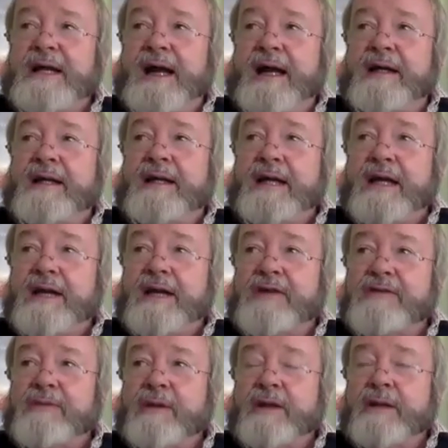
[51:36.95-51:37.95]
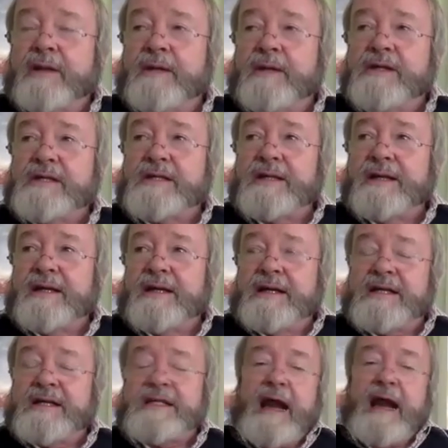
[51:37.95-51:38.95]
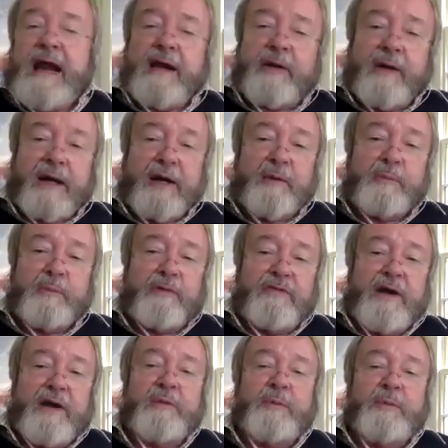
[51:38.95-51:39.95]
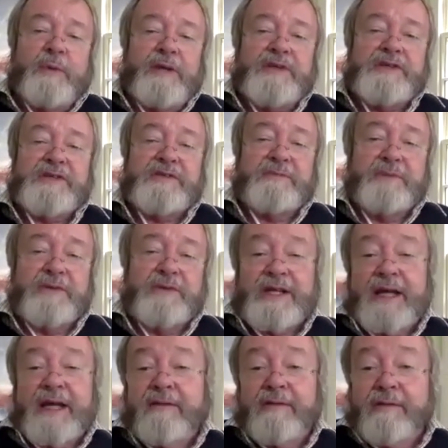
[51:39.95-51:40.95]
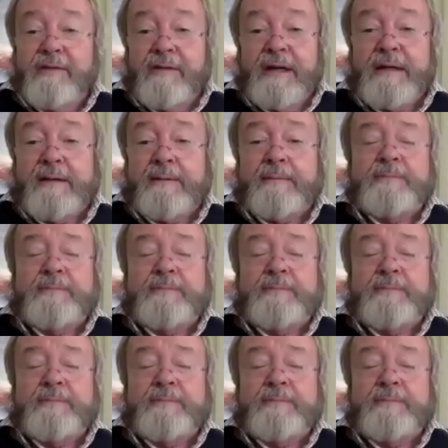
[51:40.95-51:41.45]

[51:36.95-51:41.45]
I think it's one of the most staggering and profound pieces of music ever written.